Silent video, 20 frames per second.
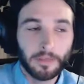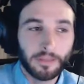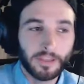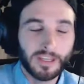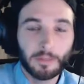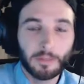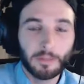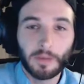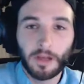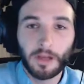
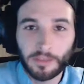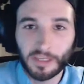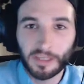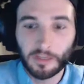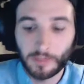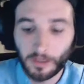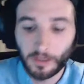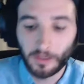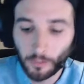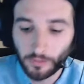Think
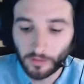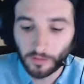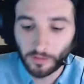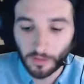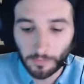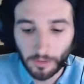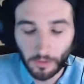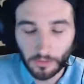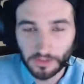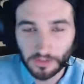about who
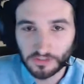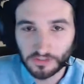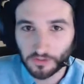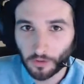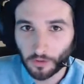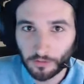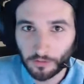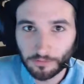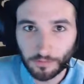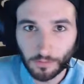their
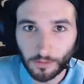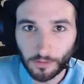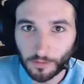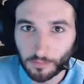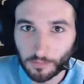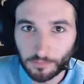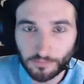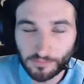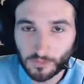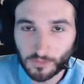opponents are
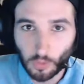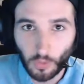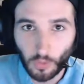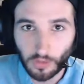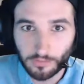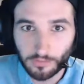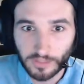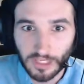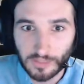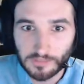for
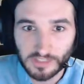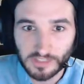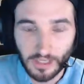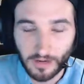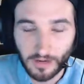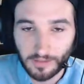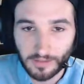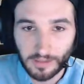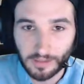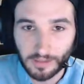12 games
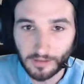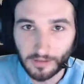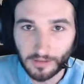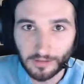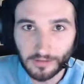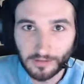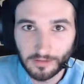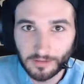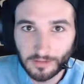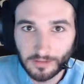out of the
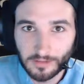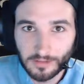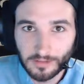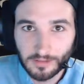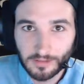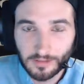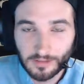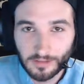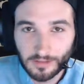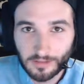year.
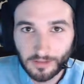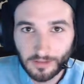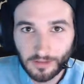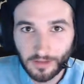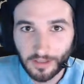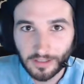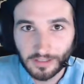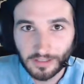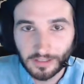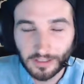
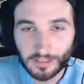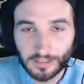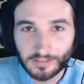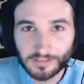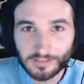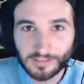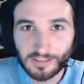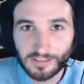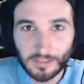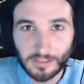Like,
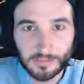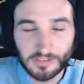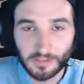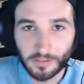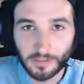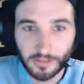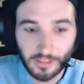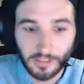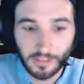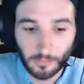it's
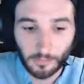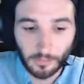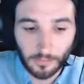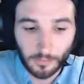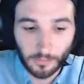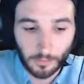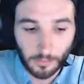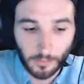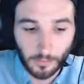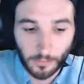teams that are going to
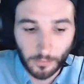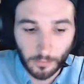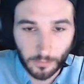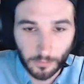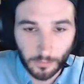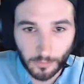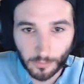recruit.